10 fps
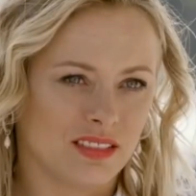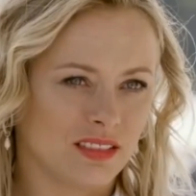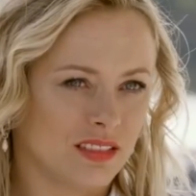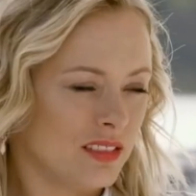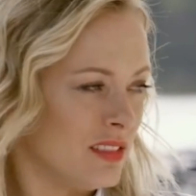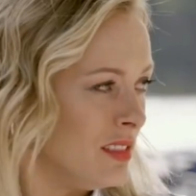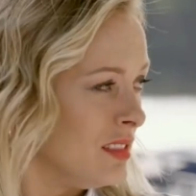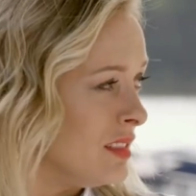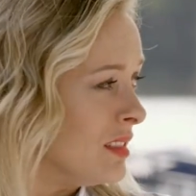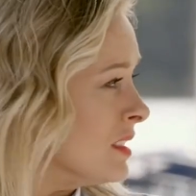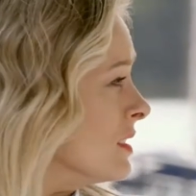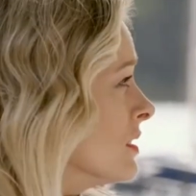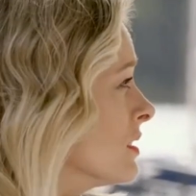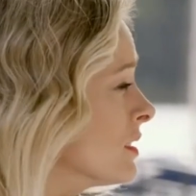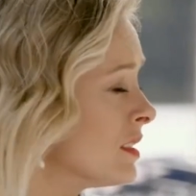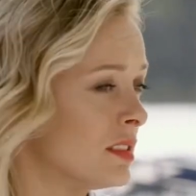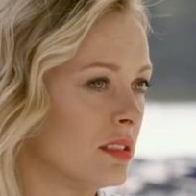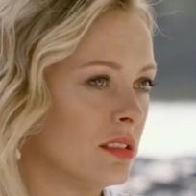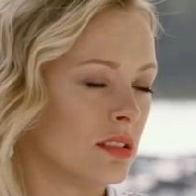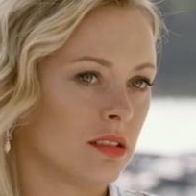
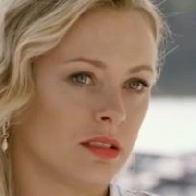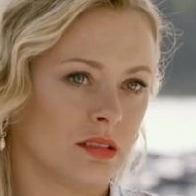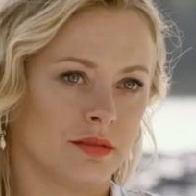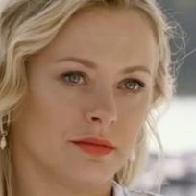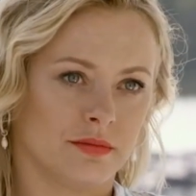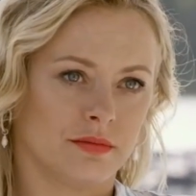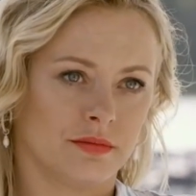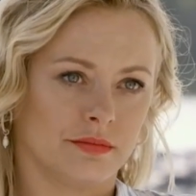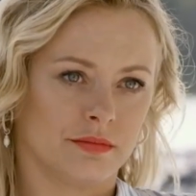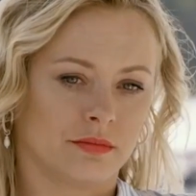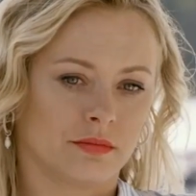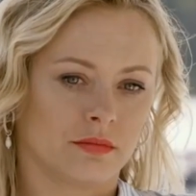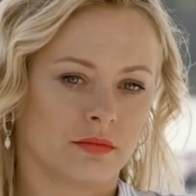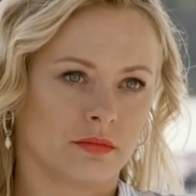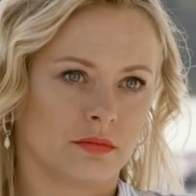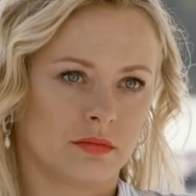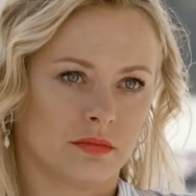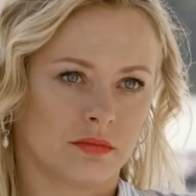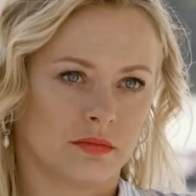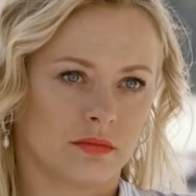
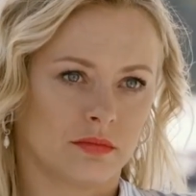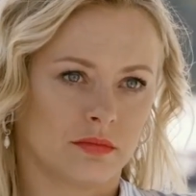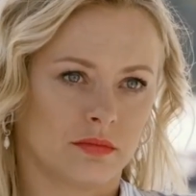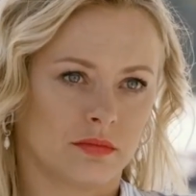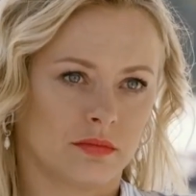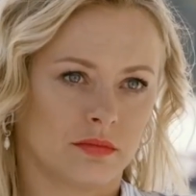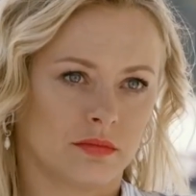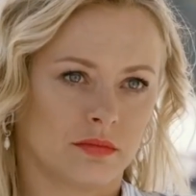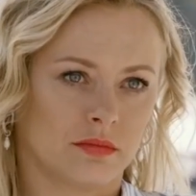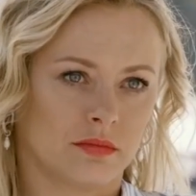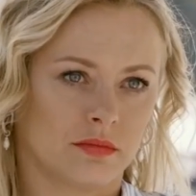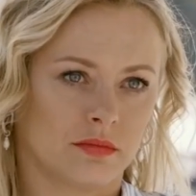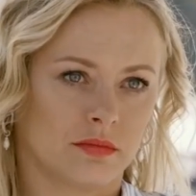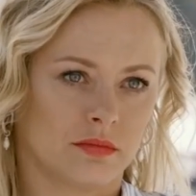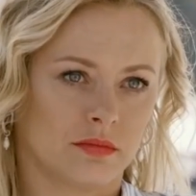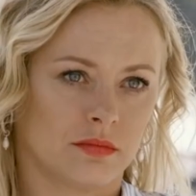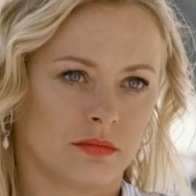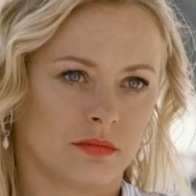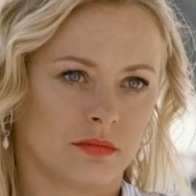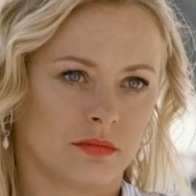
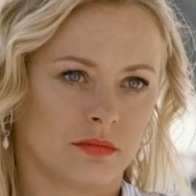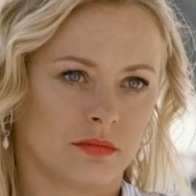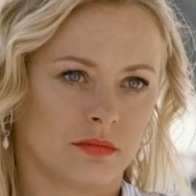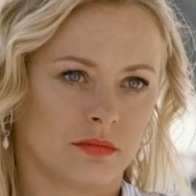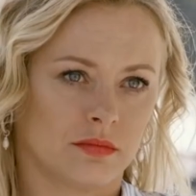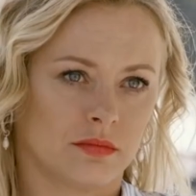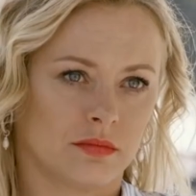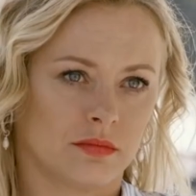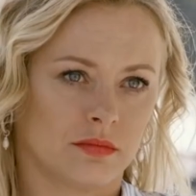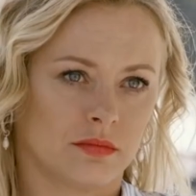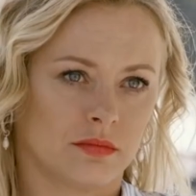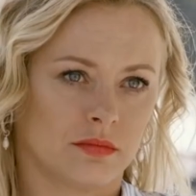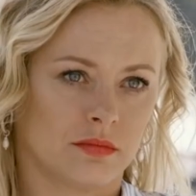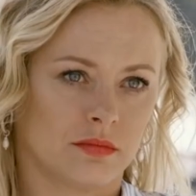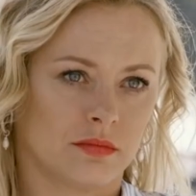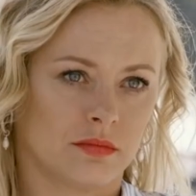(silence)